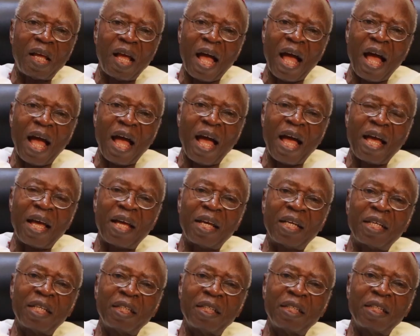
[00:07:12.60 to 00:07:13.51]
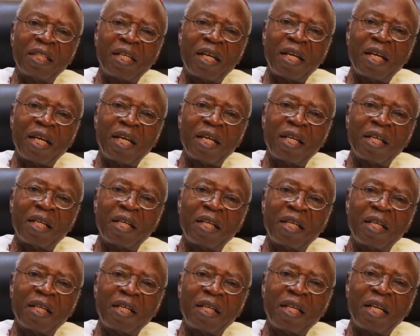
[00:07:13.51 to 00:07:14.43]
I,
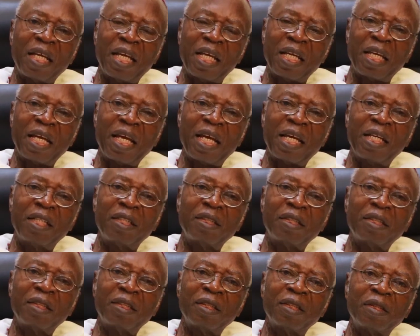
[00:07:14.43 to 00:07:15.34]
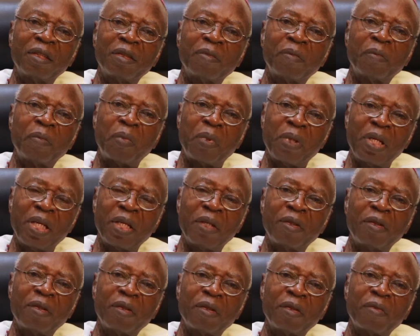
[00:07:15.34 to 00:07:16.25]
again,
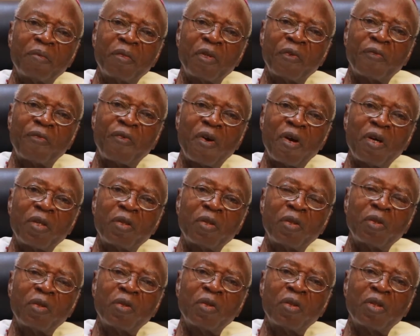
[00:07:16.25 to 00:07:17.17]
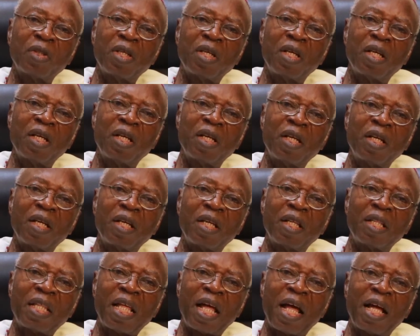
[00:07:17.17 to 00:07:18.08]
plead before you
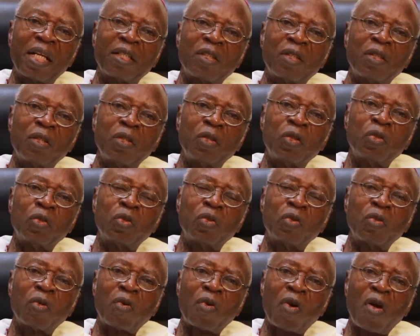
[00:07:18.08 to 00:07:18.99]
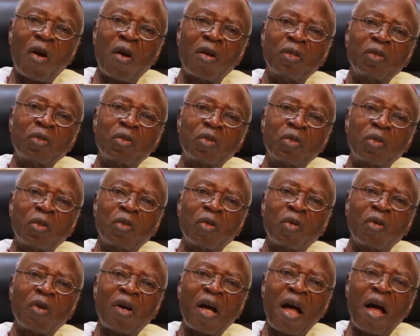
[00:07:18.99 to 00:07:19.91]
that you should run
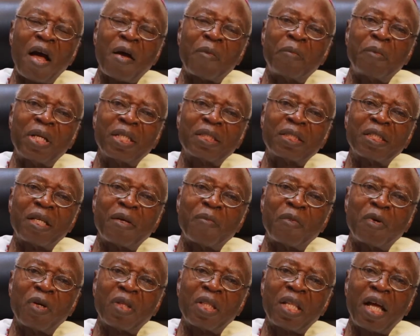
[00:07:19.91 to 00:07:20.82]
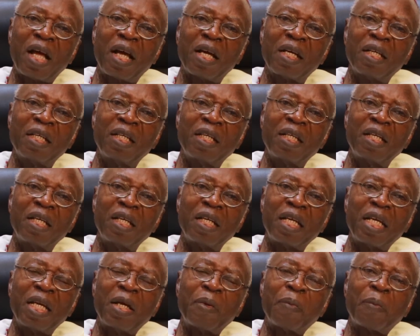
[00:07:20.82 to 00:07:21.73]
to our Blessed Mother
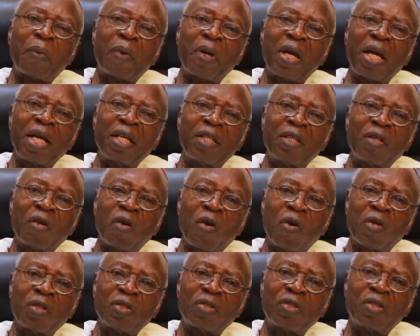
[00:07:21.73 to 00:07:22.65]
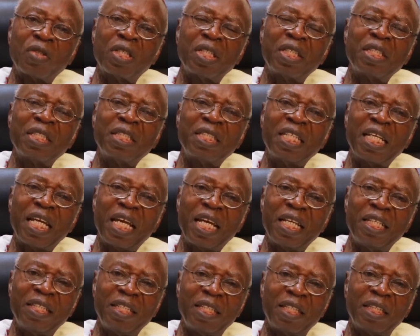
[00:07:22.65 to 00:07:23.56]
in praying the Rosary
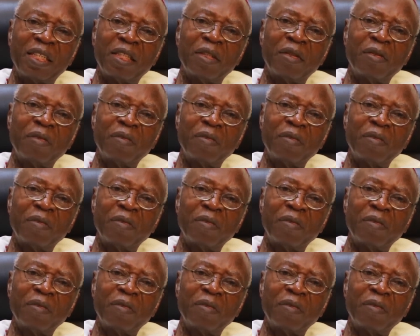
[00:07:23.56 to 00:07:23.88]
daily.